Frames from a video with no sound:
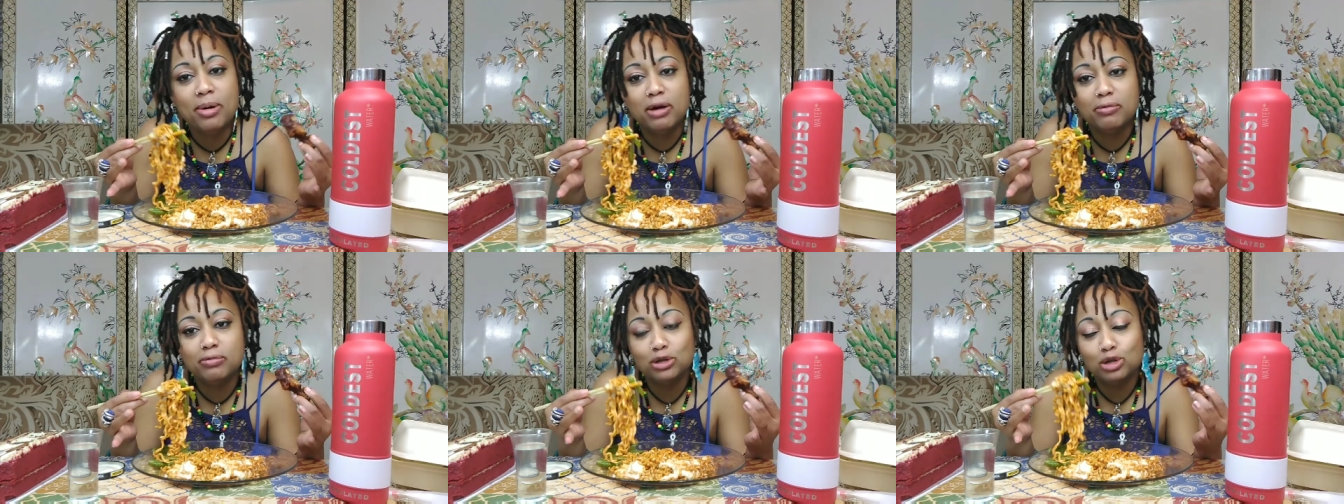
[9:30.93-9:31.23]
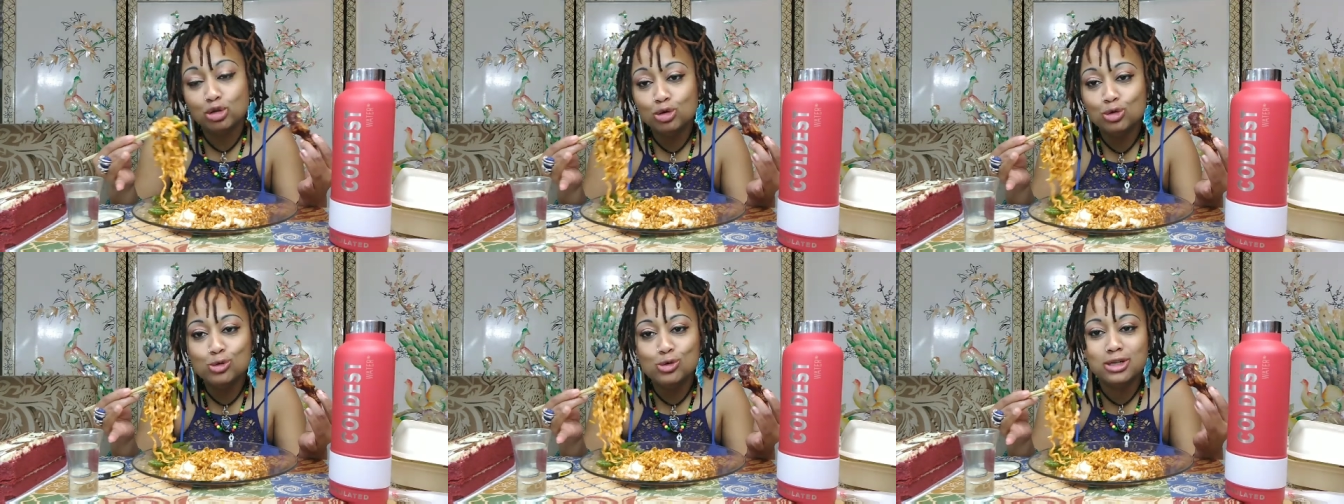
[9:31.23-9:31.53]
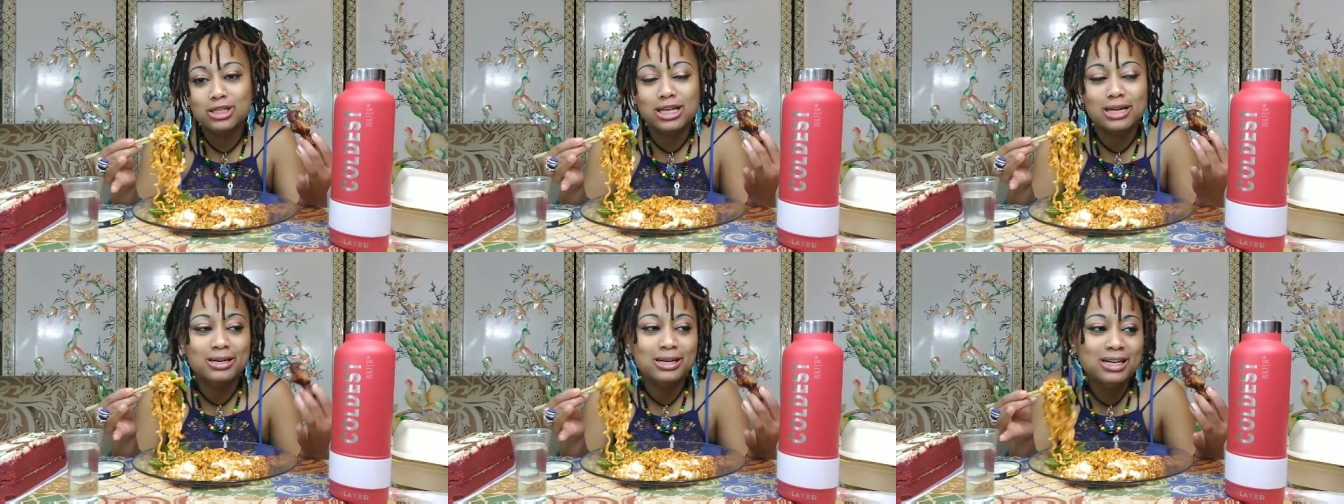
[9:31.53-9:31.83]
but it was cool
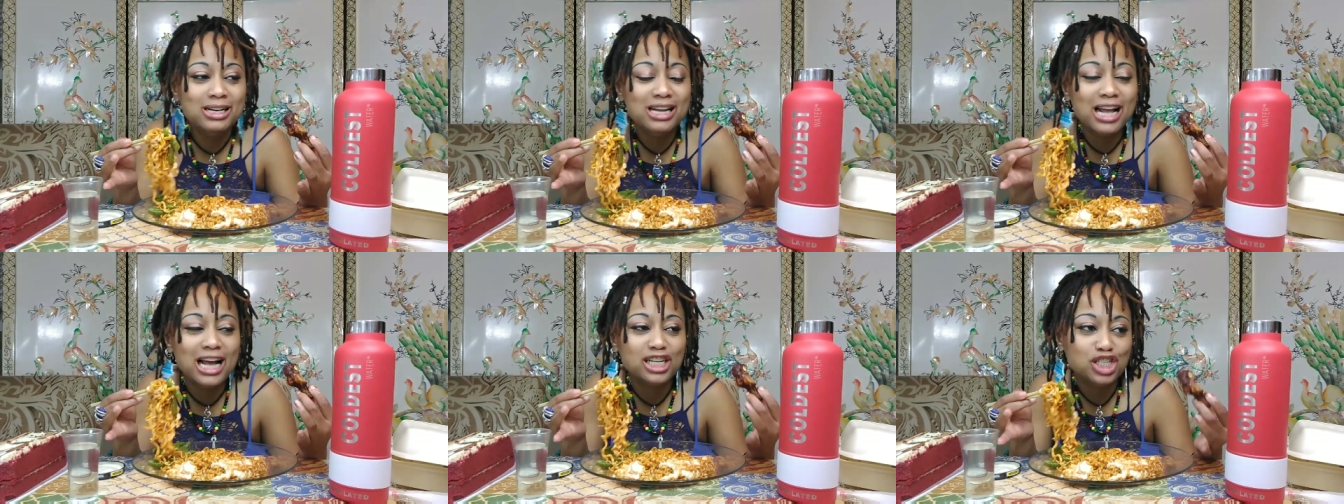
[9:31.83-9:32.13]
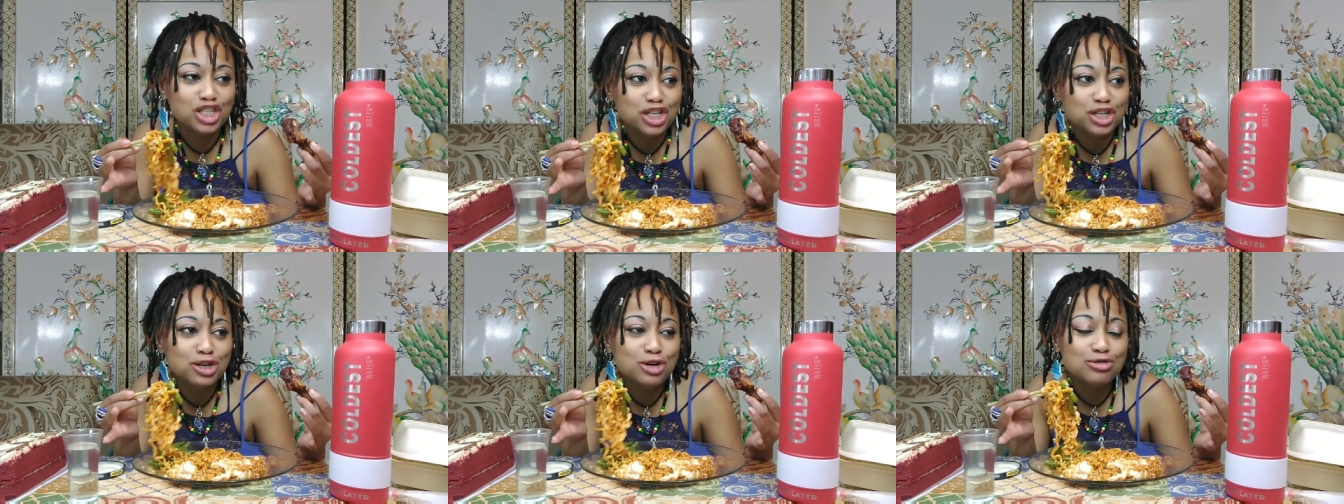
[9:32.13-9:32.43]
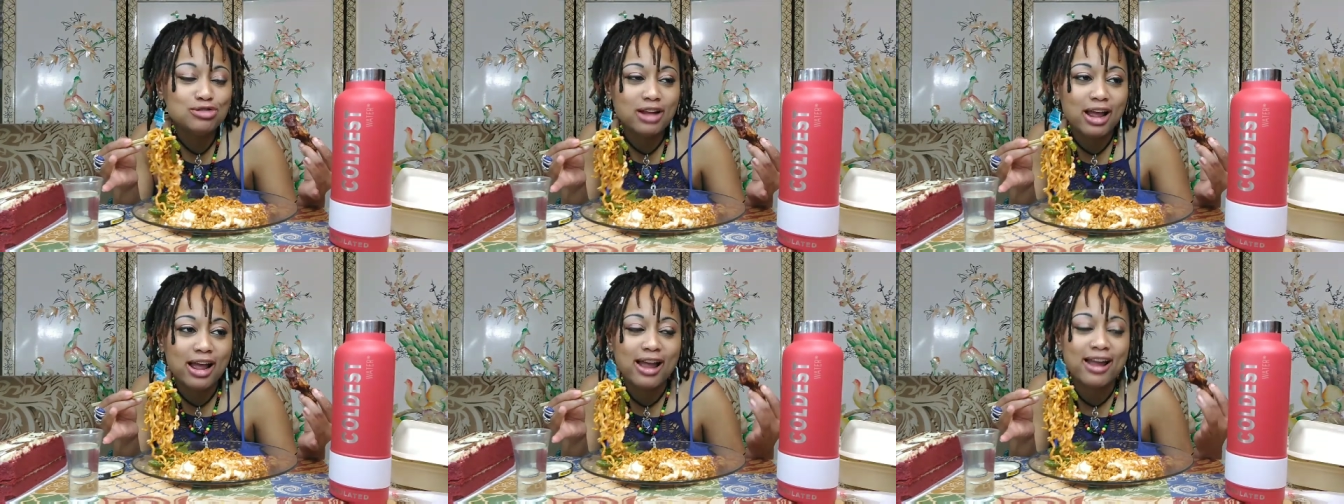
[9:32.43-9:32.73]
because I needed that
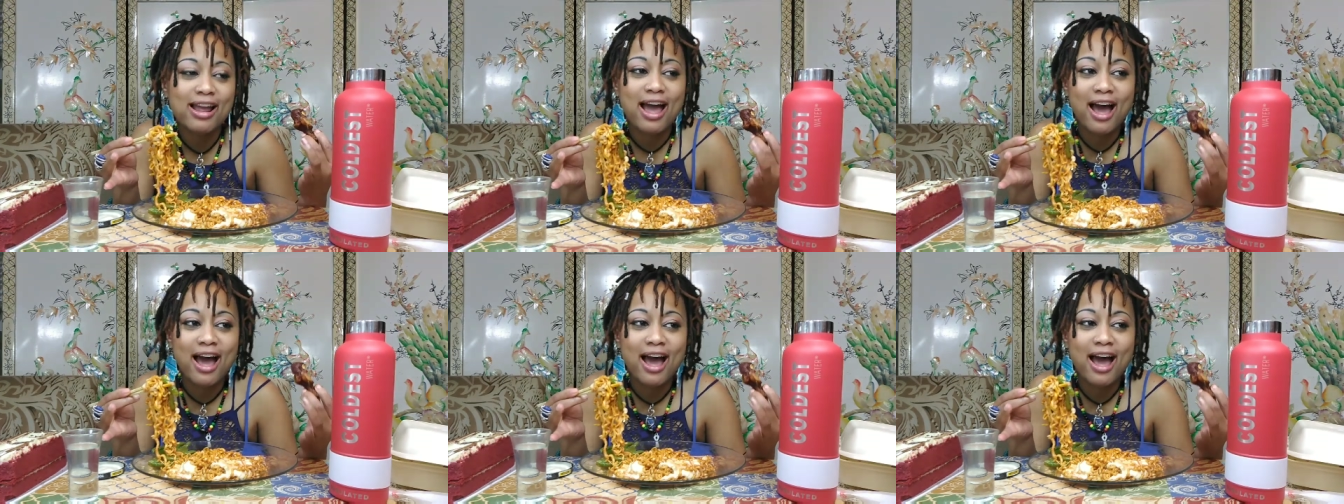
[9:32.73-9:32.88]
chill day